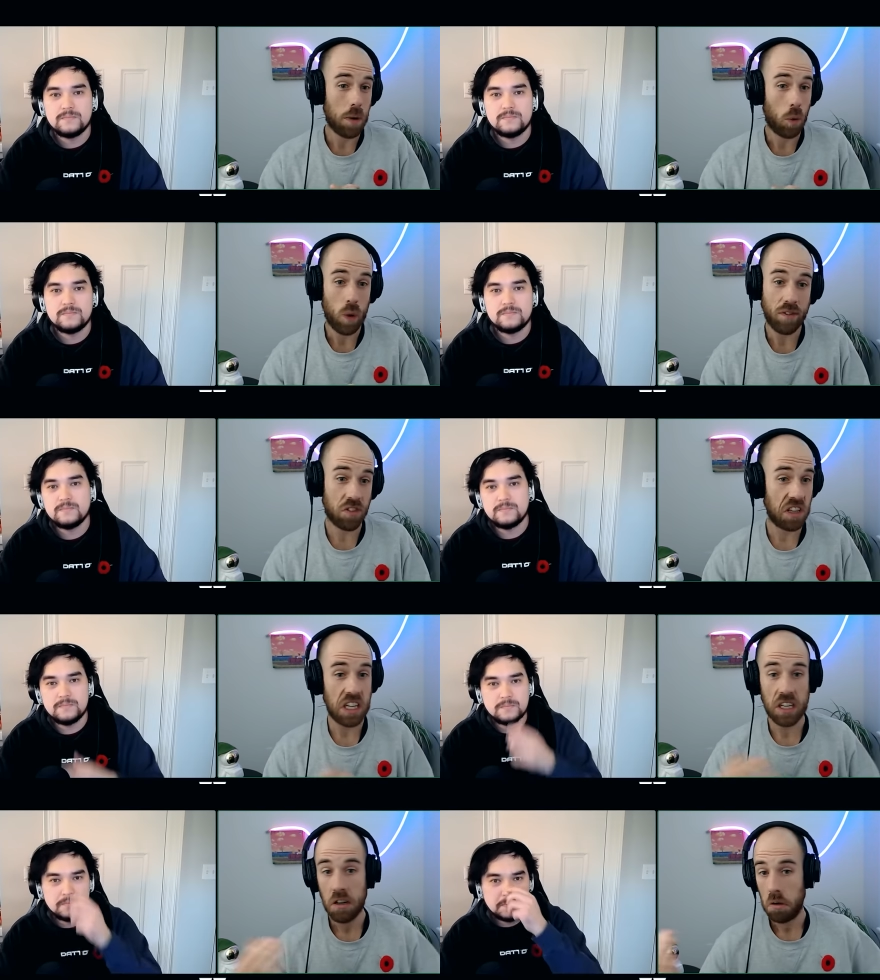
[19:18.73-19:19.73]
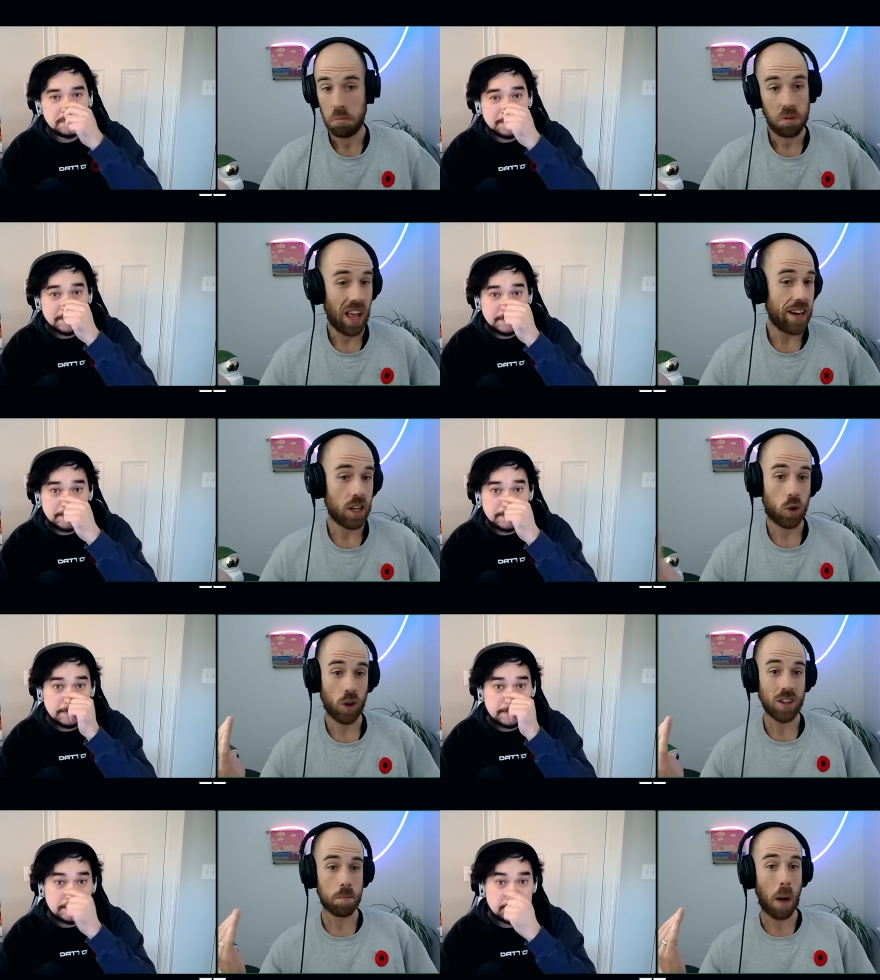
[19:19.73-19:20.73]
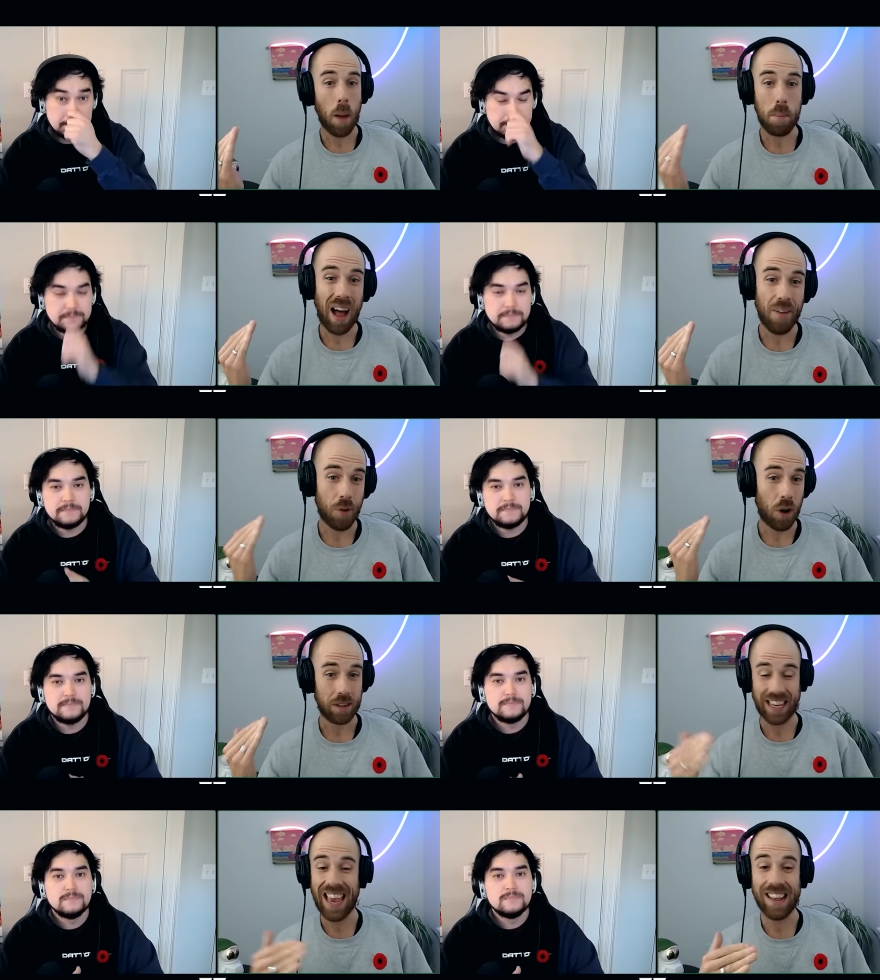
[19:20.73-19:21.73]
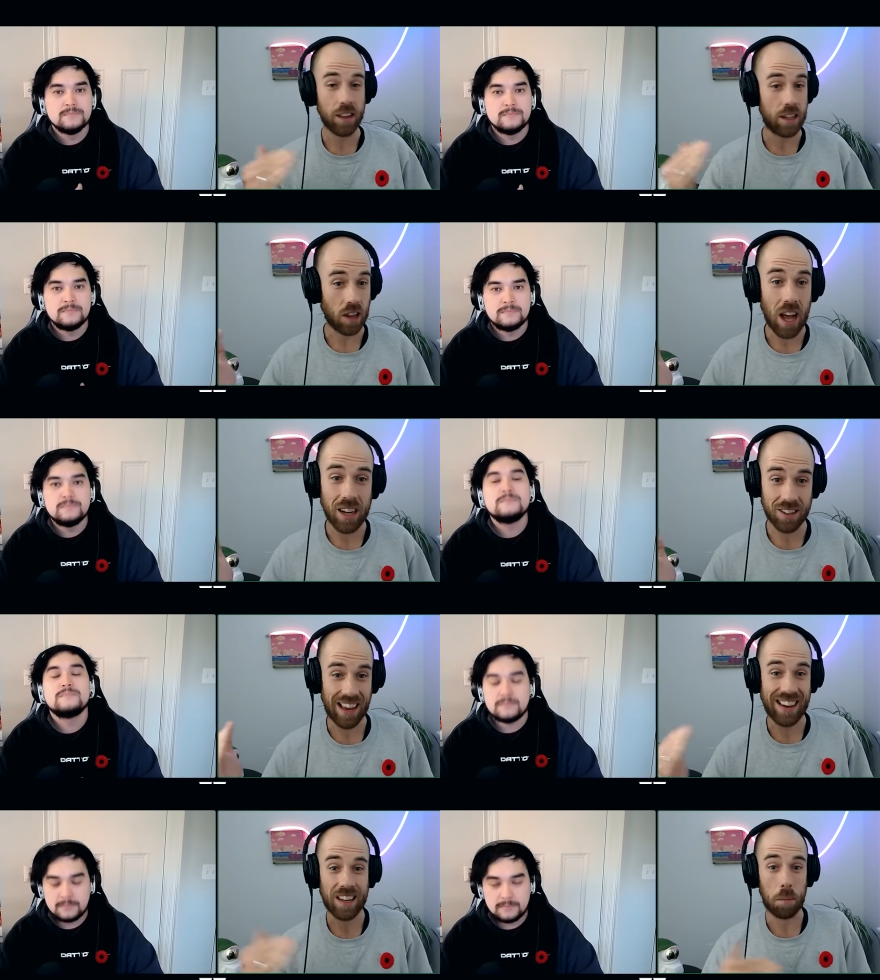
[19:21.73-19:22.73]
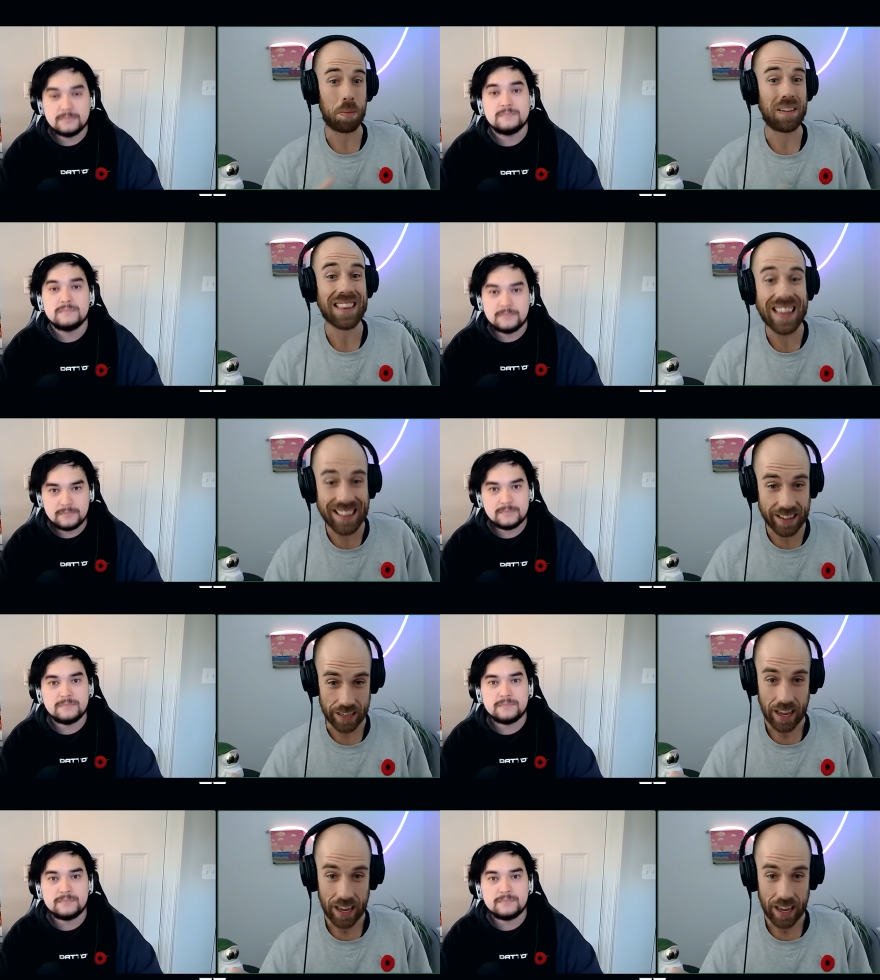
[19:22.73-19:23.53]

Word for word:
Speaker 1: but we've seen Light and Chris pop off on Caitlyn Lux and completely